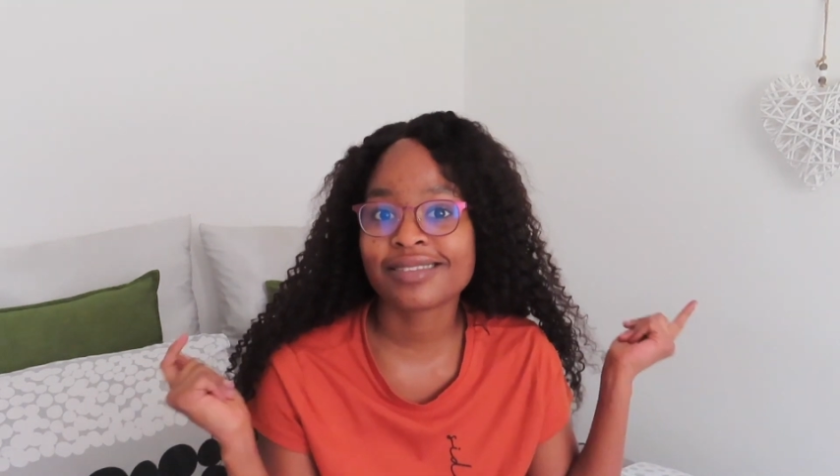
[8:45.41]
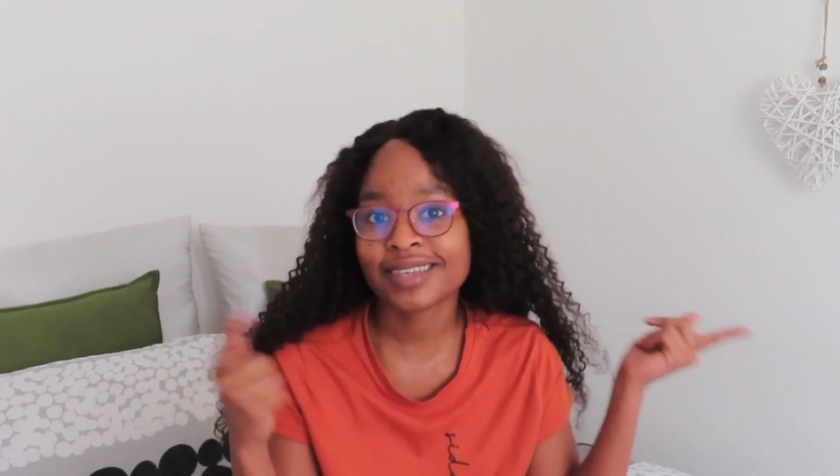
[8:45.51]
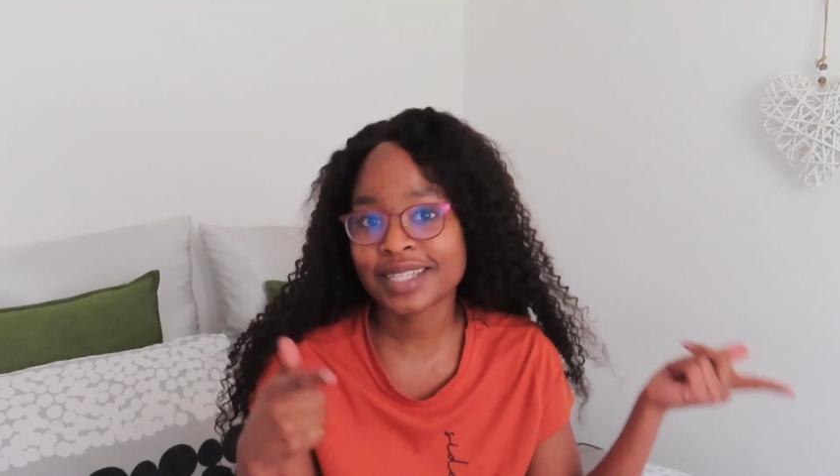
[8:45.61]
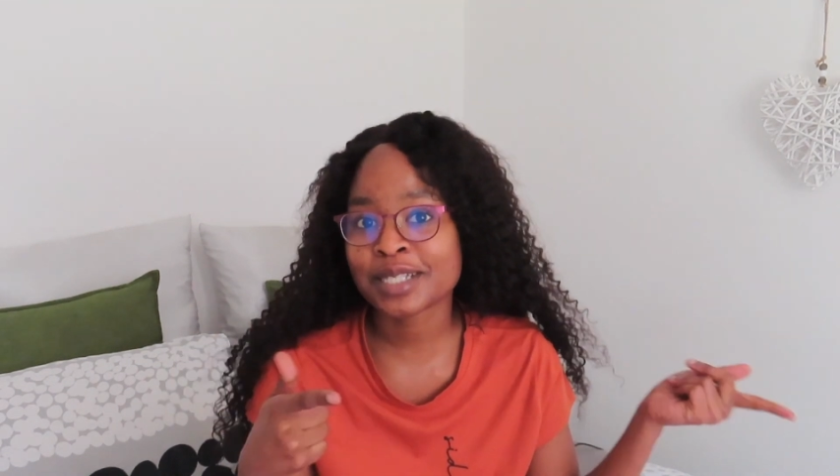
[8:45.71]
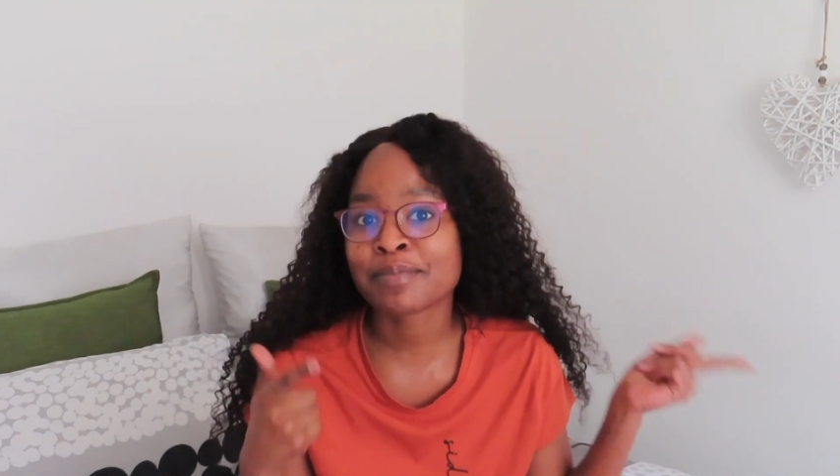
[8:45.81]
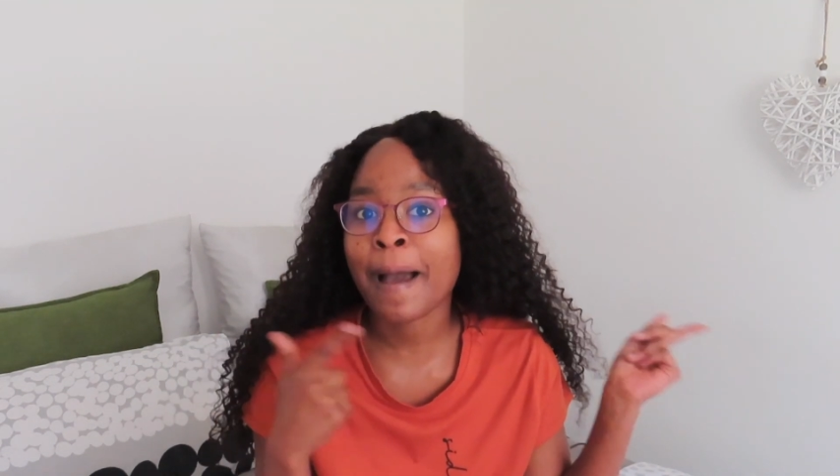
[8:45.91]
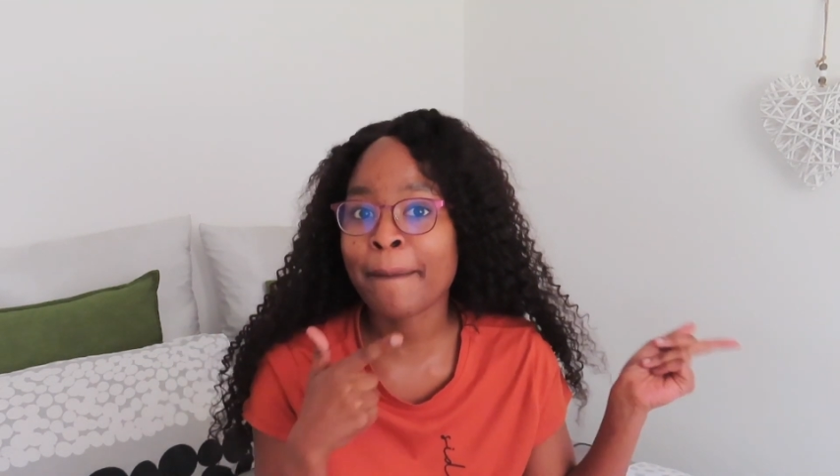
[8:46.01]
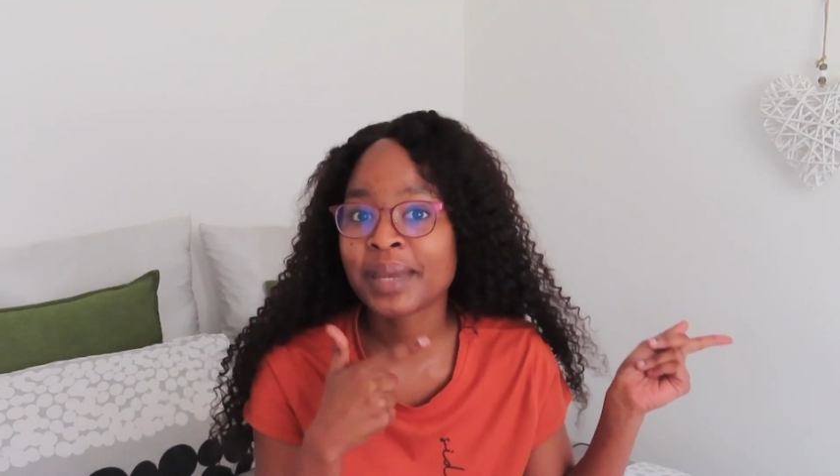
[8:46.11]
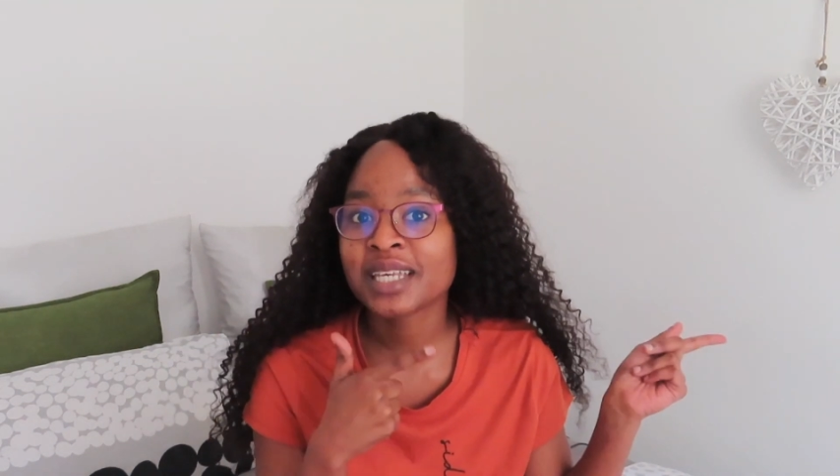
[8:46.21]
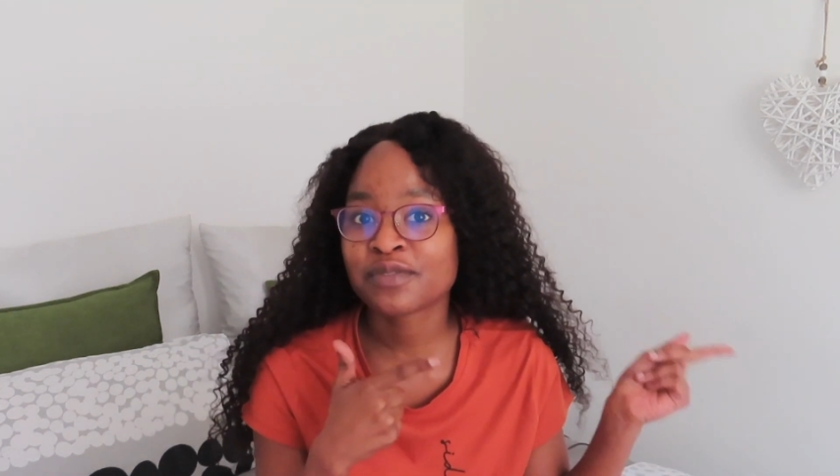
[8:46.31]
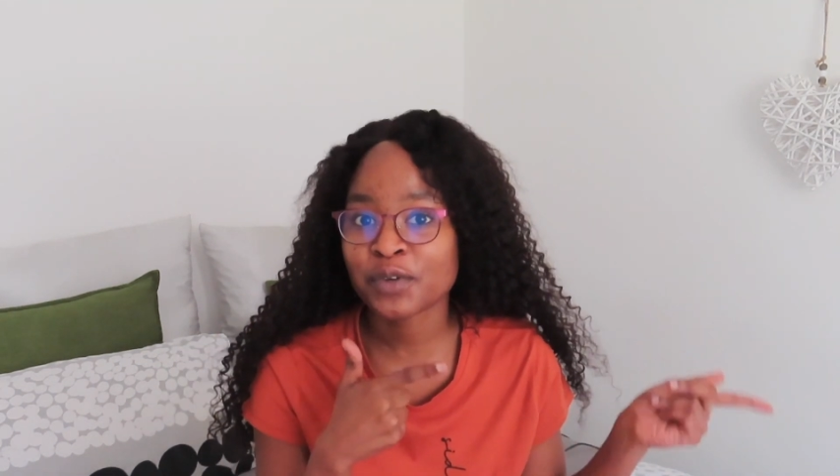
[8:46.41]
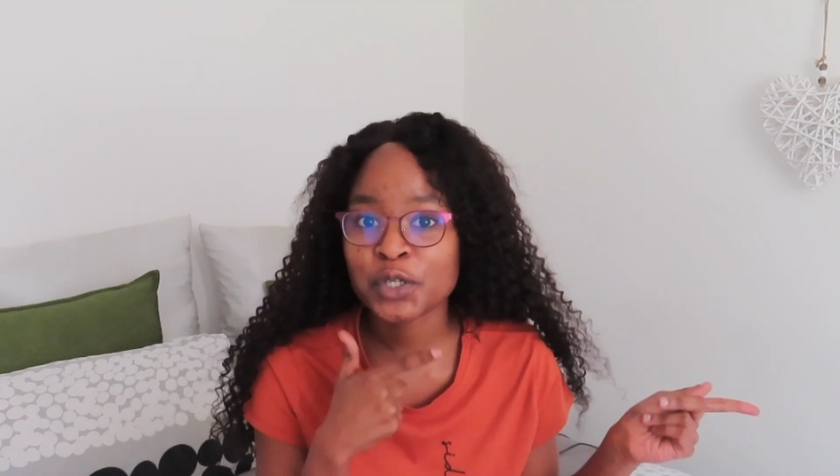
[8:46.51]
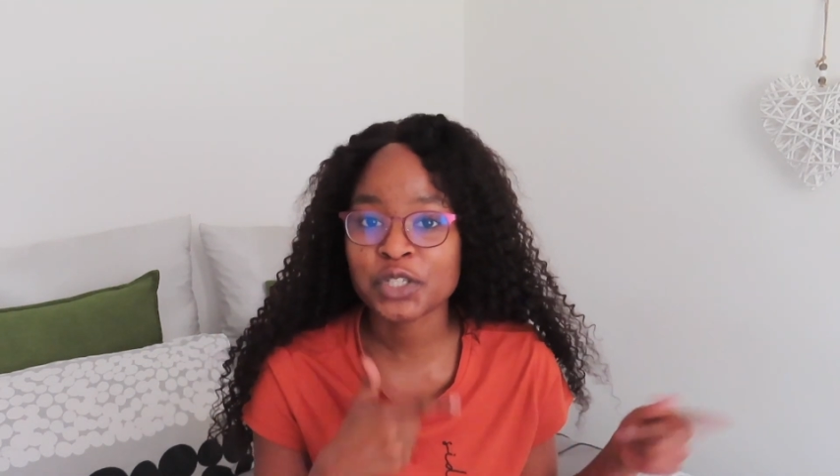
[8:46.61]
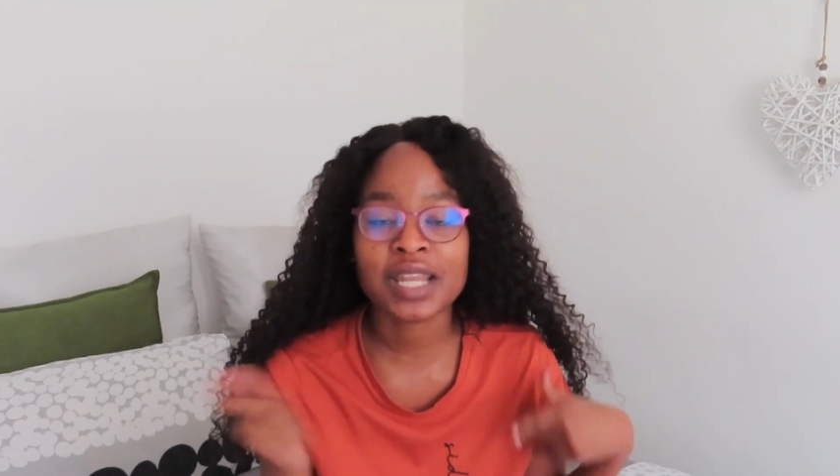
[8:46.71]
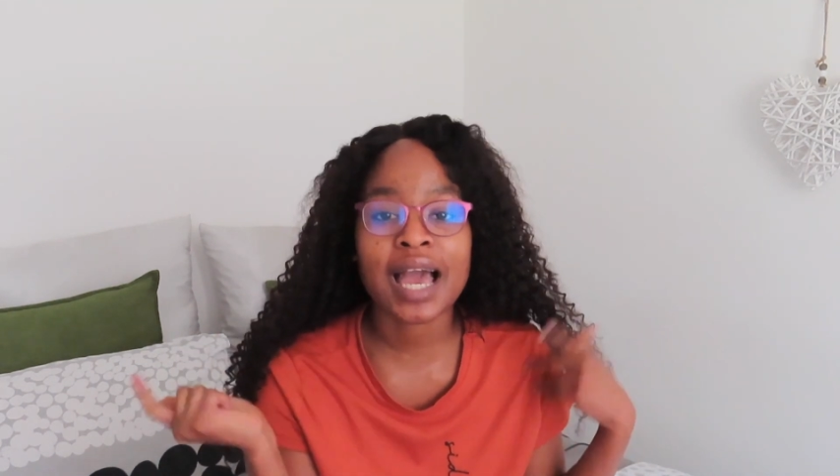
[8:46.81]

this is my best version,